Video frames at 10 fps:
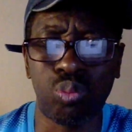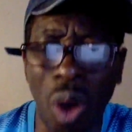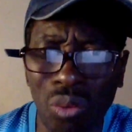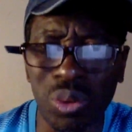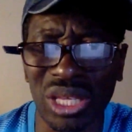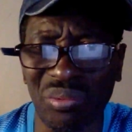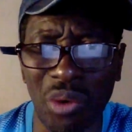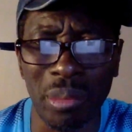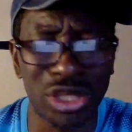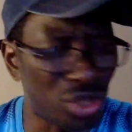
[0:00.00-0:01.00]
work with
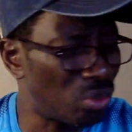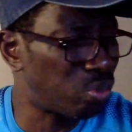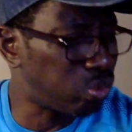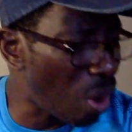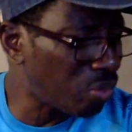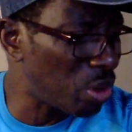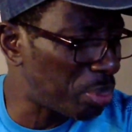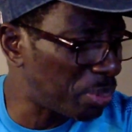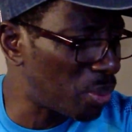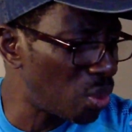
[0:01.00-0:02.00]
information, work with
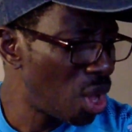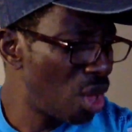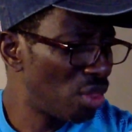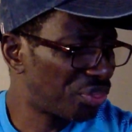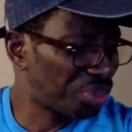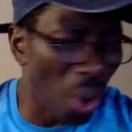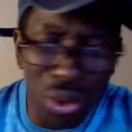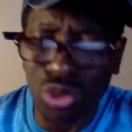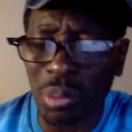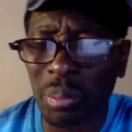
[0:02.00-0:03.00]
people,
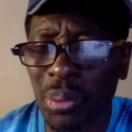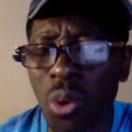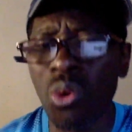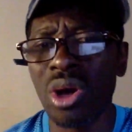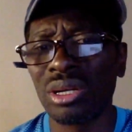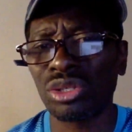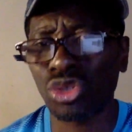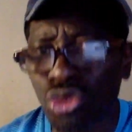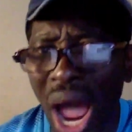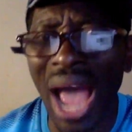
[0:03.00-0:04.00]
talk to people,
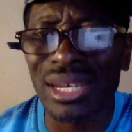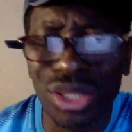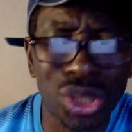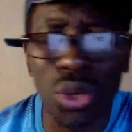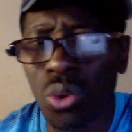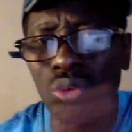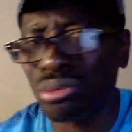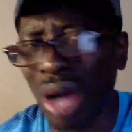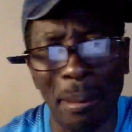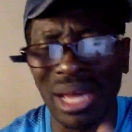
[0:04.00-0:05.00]
try and do,
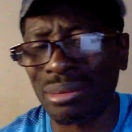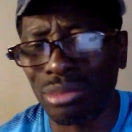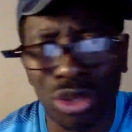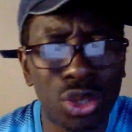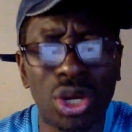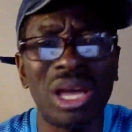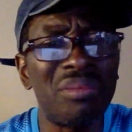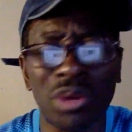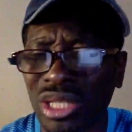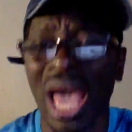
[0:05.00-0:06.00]

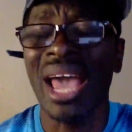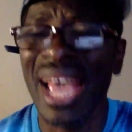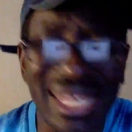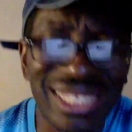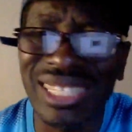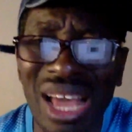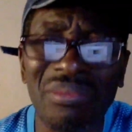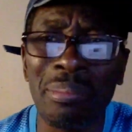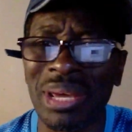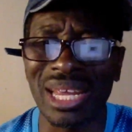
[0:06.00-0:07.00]
give yourself. It's
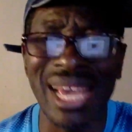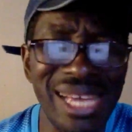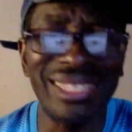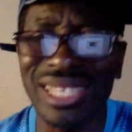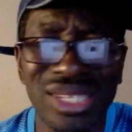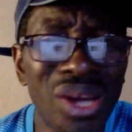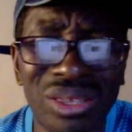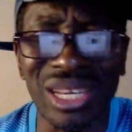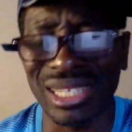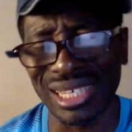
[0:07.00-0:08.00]
never been easy.
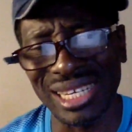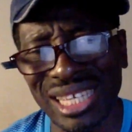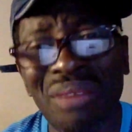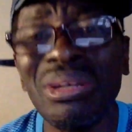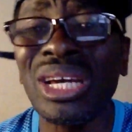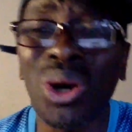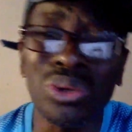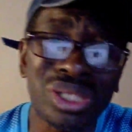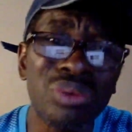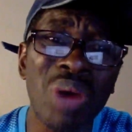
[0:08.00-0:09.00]
Nothing is easy. Even the
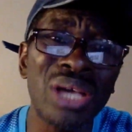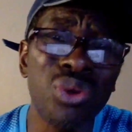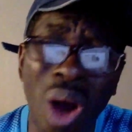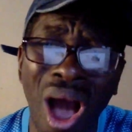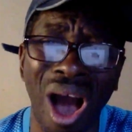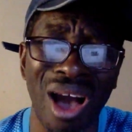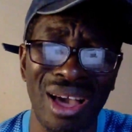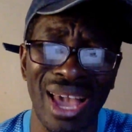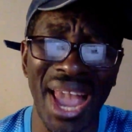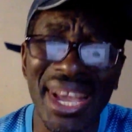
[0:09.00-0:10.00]
country where you are,
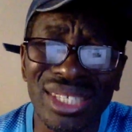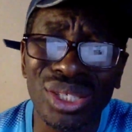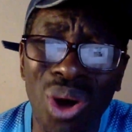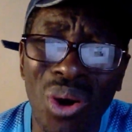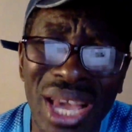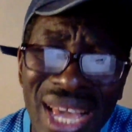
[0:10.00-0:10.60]
it's not